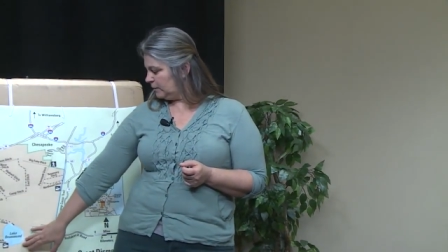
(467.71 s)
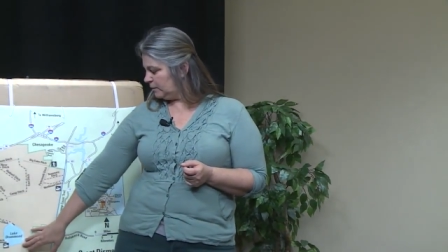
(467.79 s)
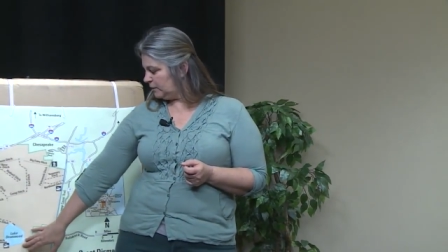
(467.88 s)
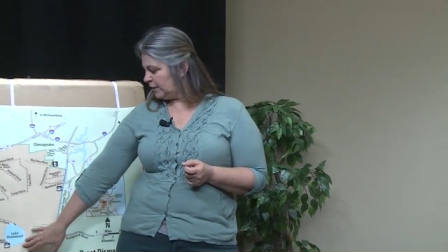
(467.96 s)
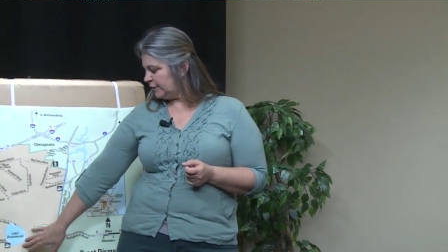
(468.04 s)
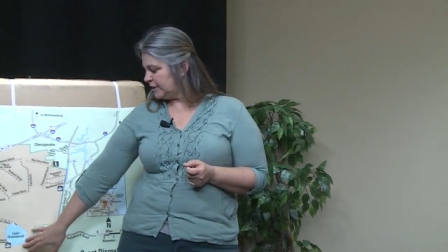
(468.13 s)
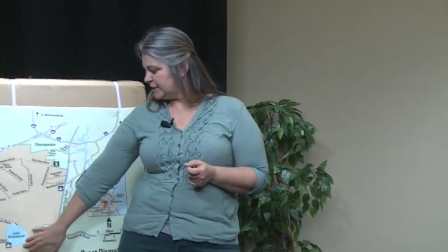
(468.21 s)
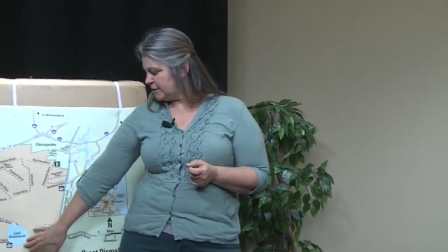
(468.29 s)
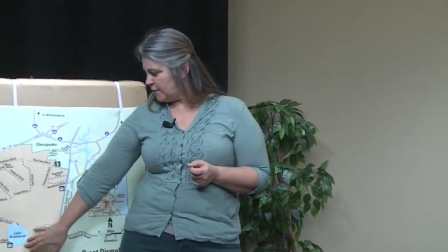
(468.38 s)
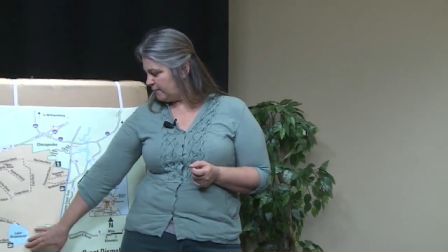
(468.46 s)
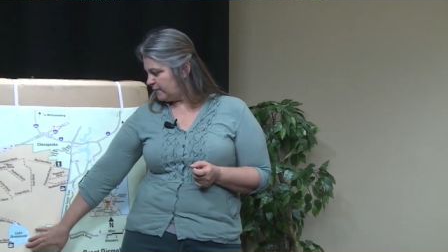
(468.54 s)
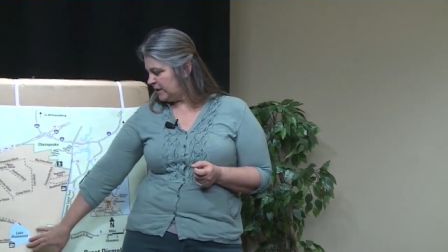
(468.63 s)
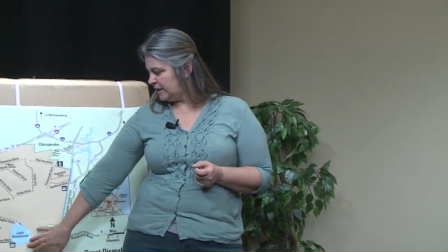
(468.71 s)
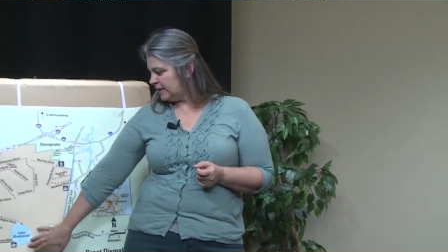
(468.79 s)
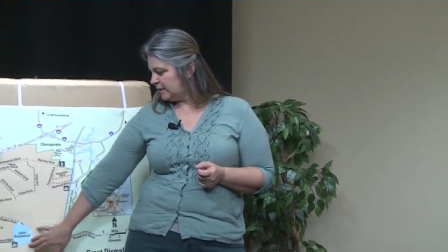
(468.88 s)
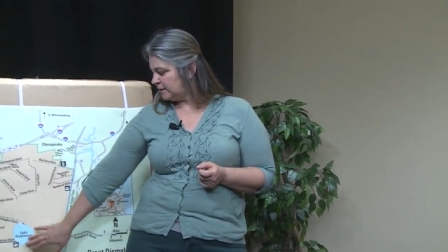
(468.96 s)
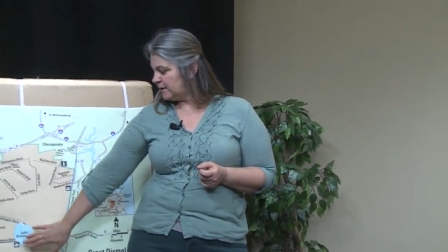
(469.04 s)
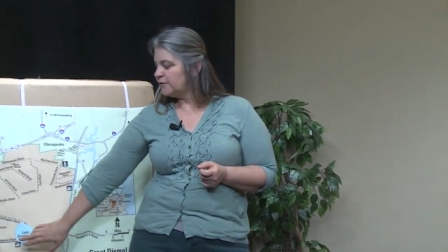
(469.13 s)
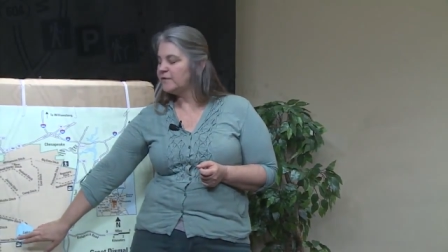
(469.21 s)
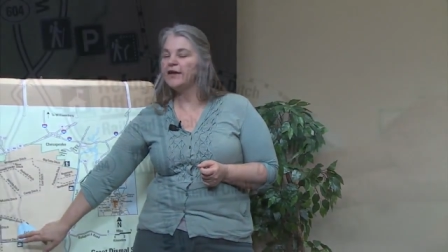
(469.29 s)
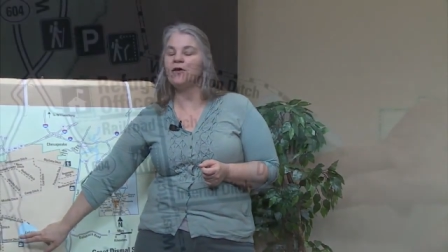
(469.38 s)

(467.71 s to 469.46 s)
there is no fee to get there. They